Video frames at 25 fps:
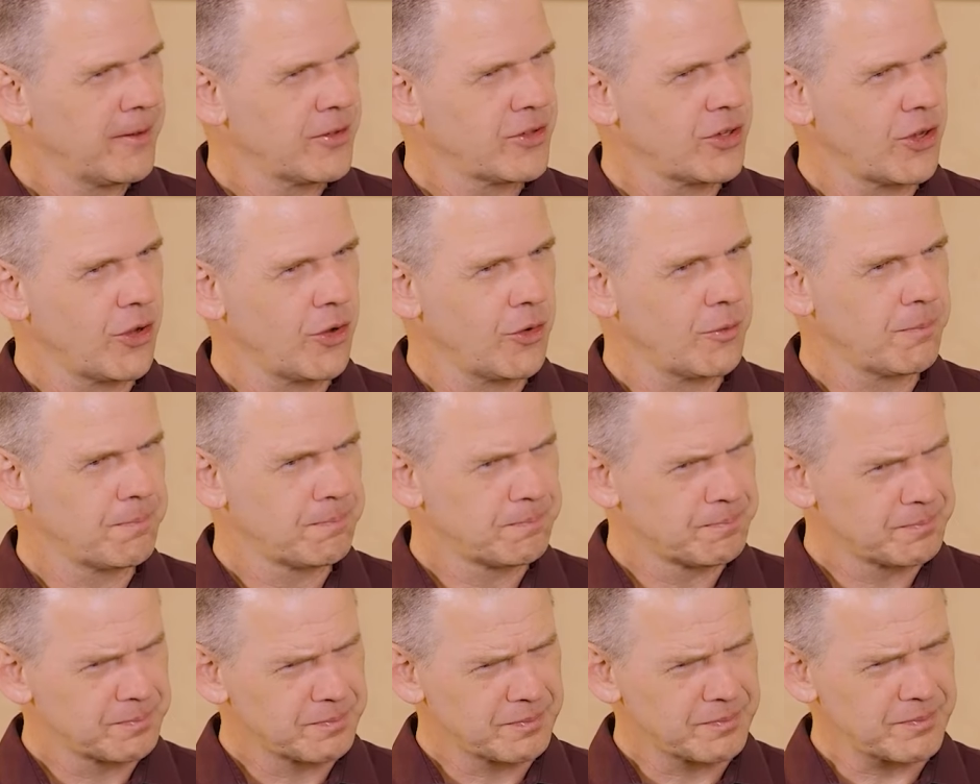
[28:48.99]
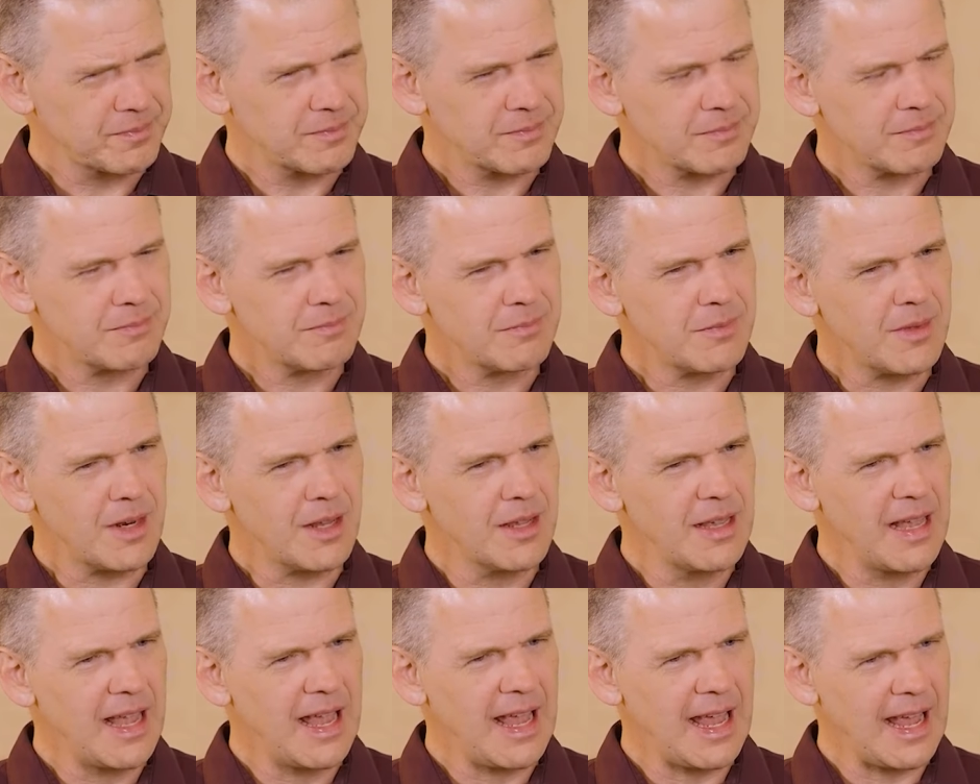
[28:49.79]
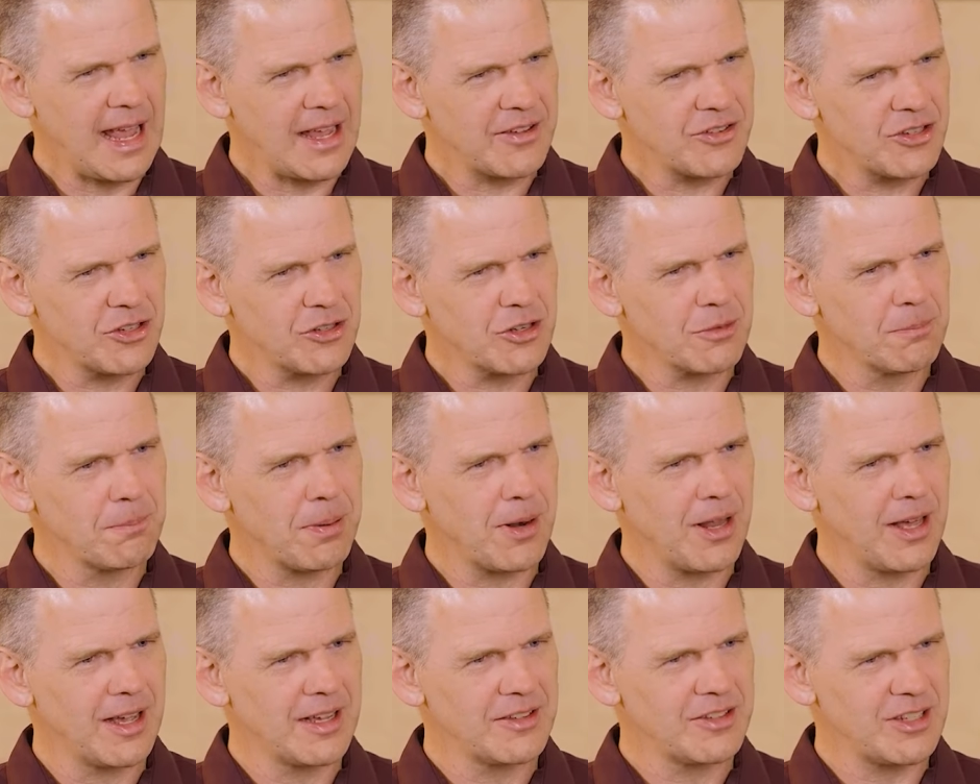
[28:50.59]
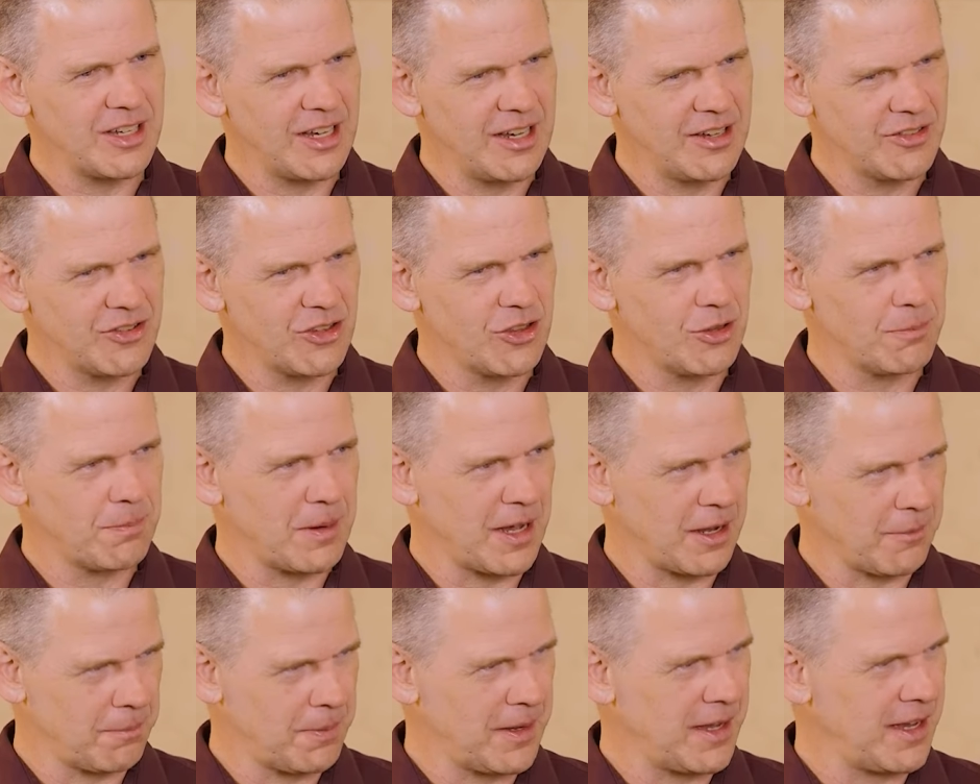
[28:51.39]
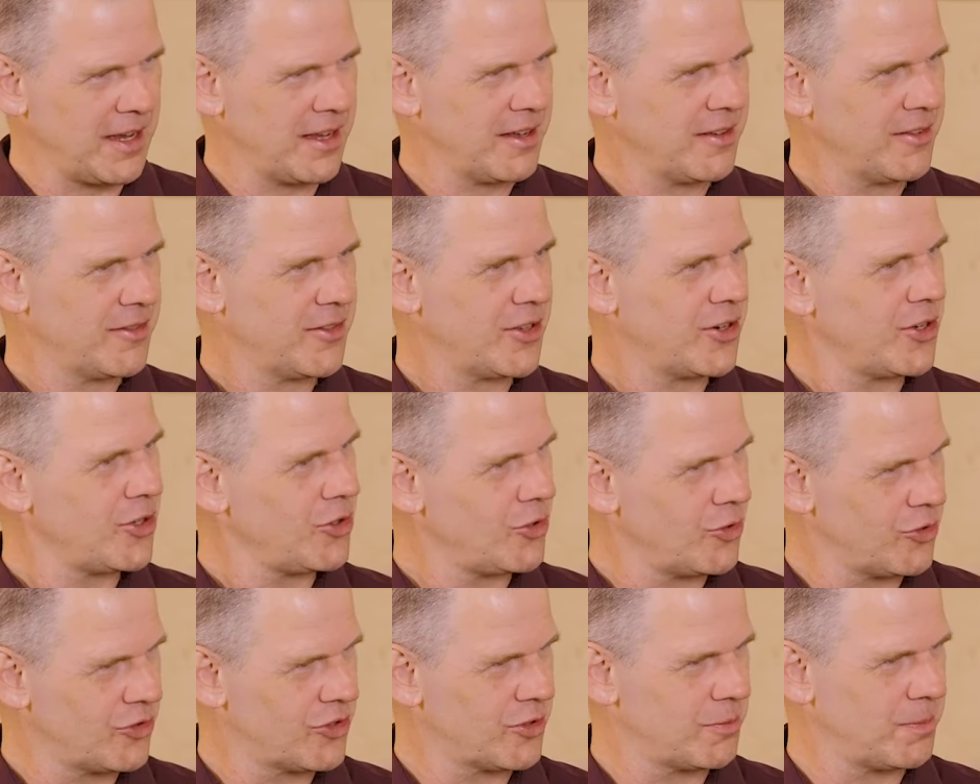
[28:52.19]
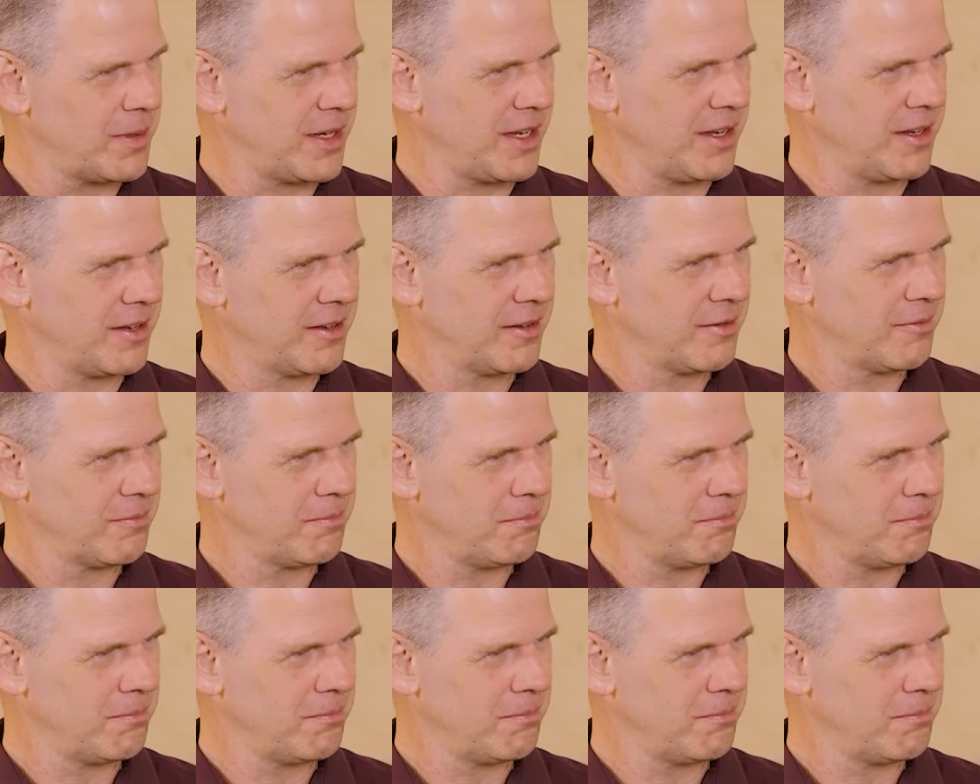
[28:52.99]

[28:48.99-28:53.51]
So ACID compliance isn't the bugbear that it used to be.